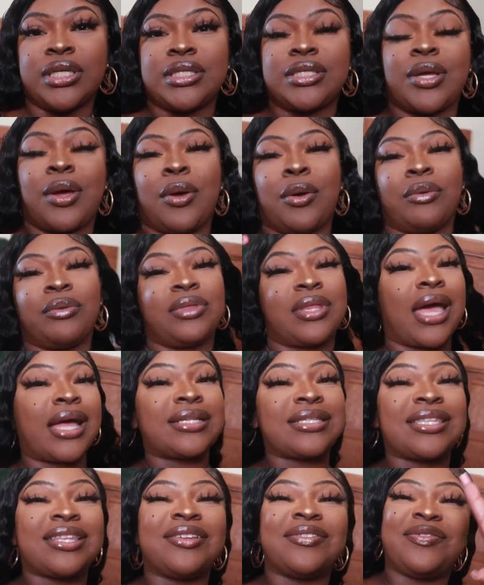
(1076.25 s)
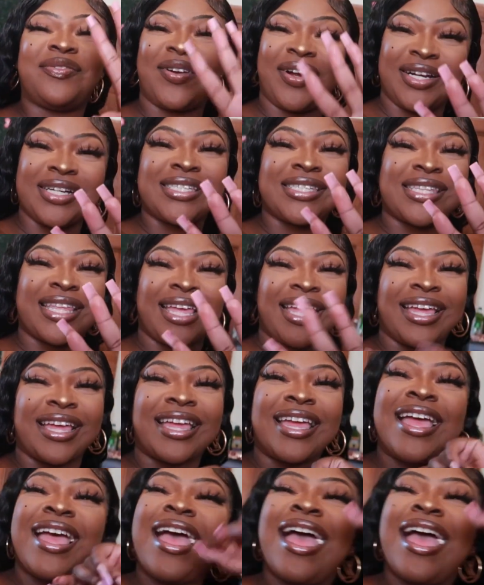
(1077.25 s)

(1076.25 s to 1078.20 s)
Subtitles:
So that's the first thing.